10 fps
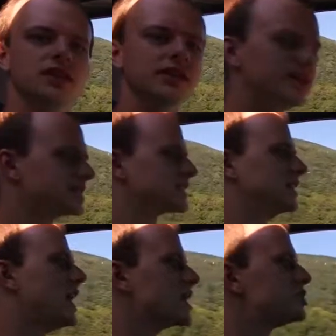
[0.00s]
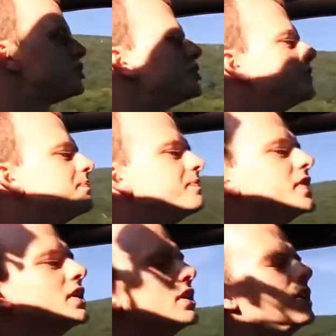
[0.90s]
This clutch
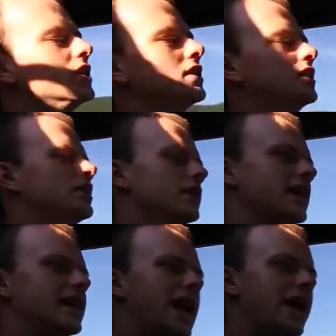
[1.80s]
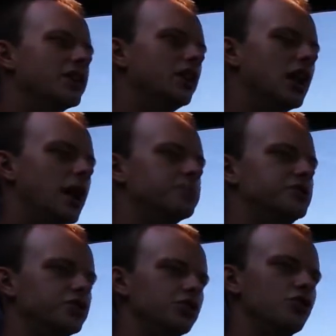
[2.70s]
can handle up
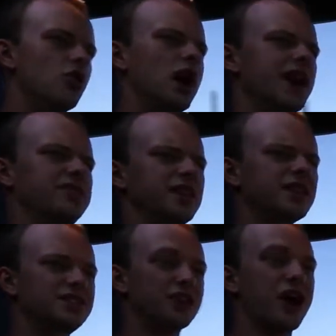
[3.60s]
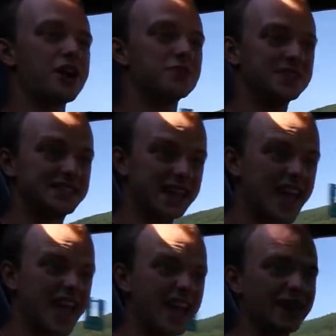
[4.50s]
to, I think Todd was
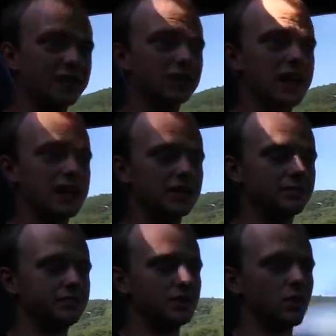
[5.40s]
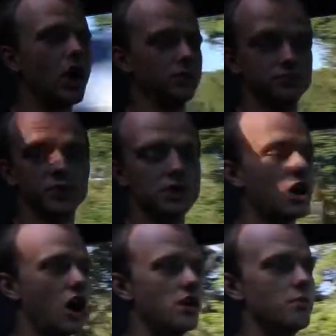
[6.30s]
saying, like, well,
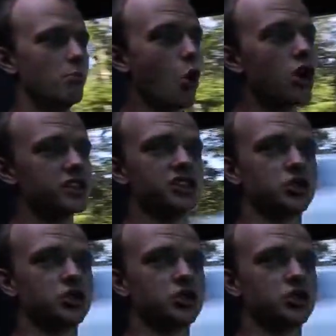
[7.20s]
more than